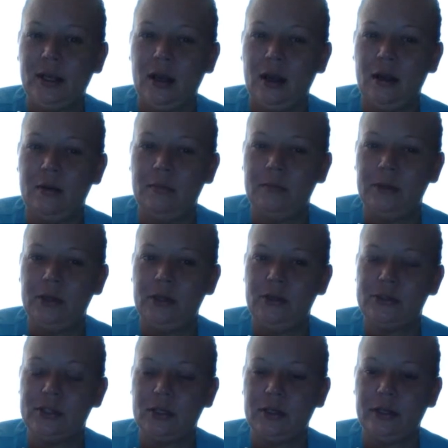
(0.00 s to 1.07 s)
you use
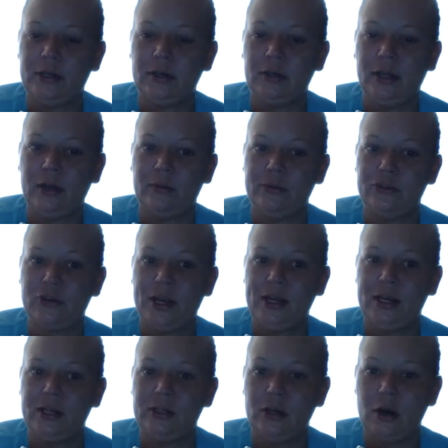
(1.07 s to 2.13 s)
the clicker like with training
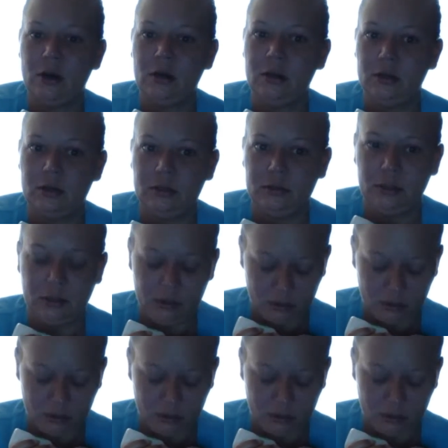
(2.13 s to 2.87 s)
a dog, the little